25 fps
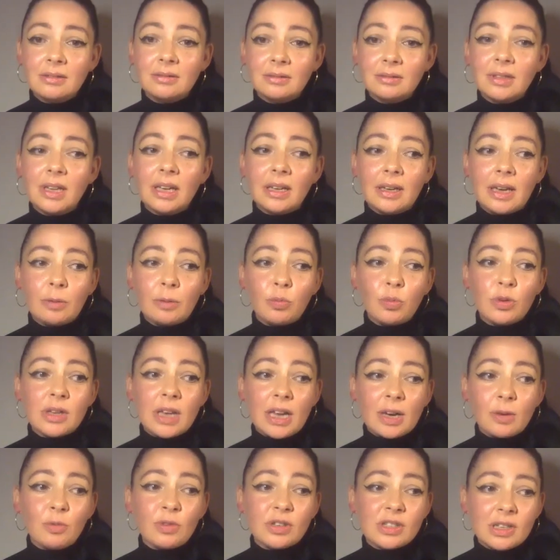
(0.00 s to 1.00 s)
it, it,
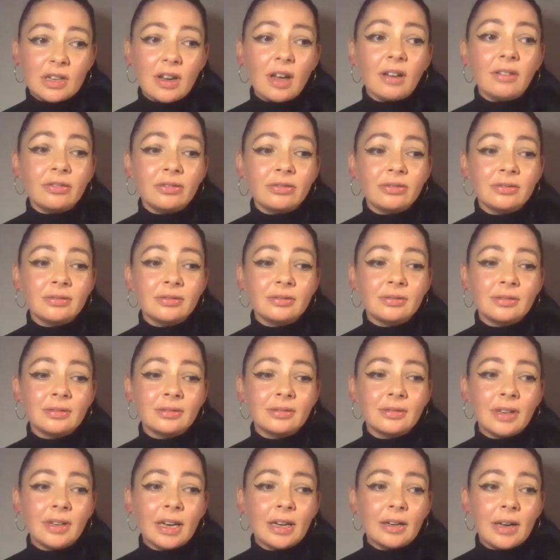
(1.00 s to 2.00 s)
it was enough.
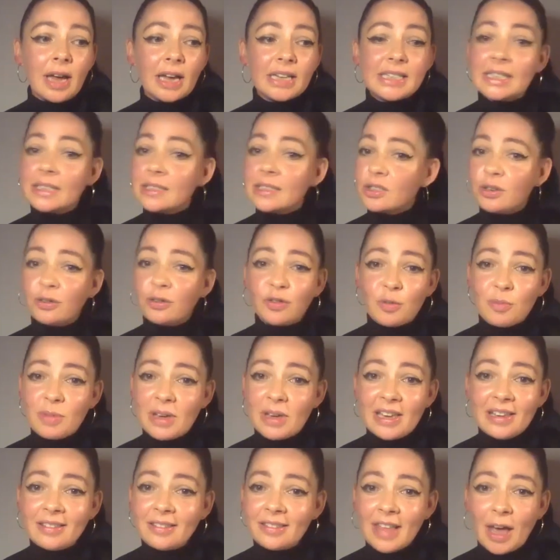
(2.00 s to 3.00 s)
And I didn't do it for
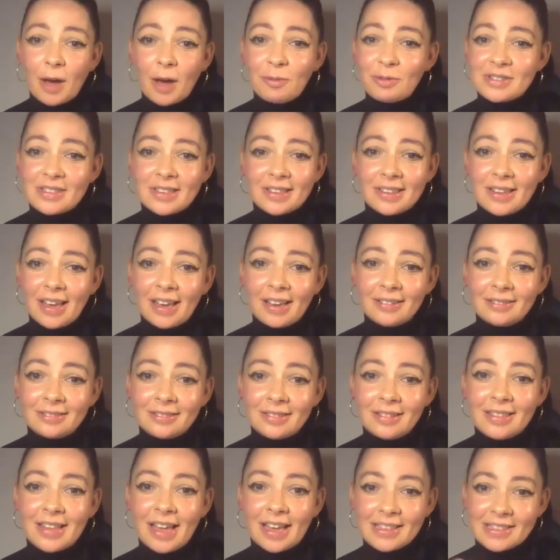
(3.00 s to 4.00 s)
me. That was the thing.
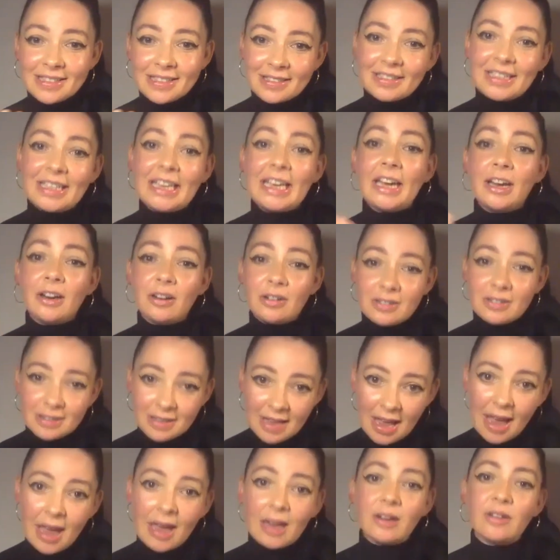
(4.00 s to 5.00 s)
That's years
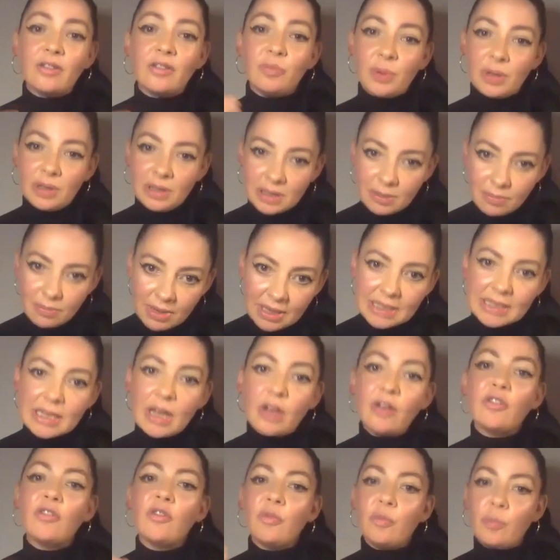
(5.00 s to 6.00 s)
then of building
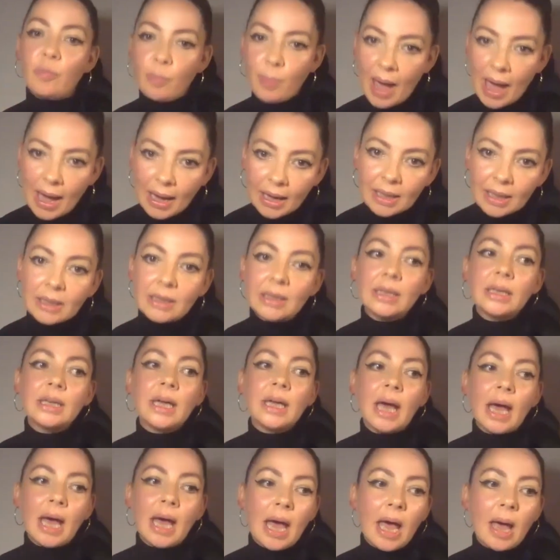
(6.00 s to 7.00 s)
myself back
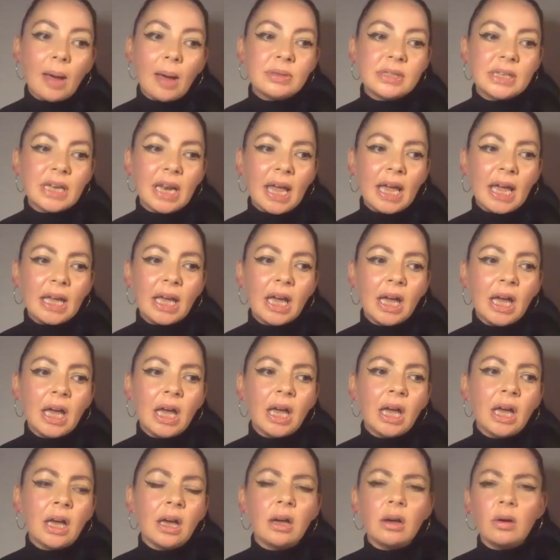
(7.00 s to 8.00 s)
um, to like,
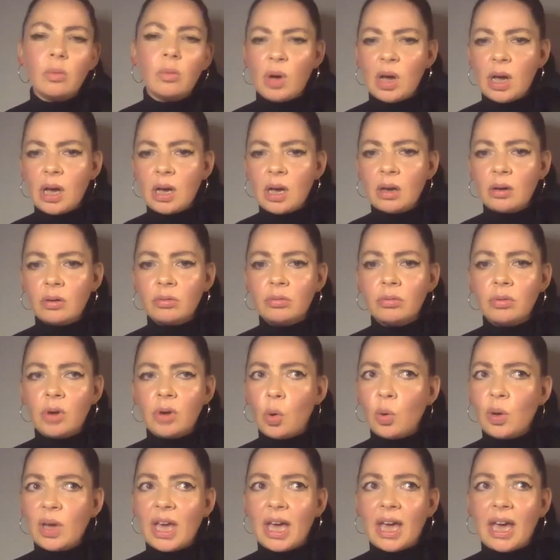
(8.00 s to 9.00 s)
wow,
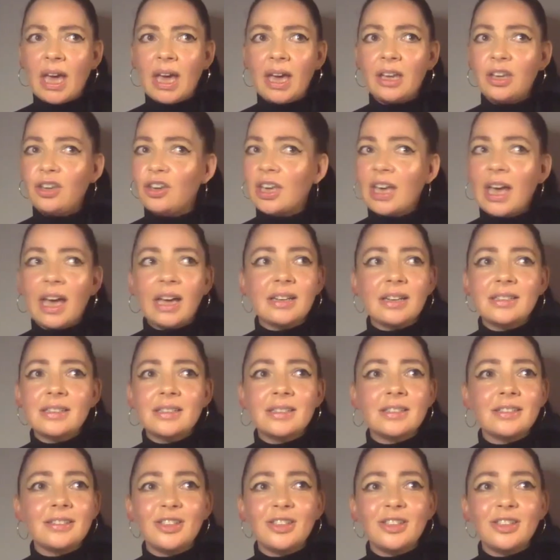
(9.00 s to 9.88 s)
okay, you can't,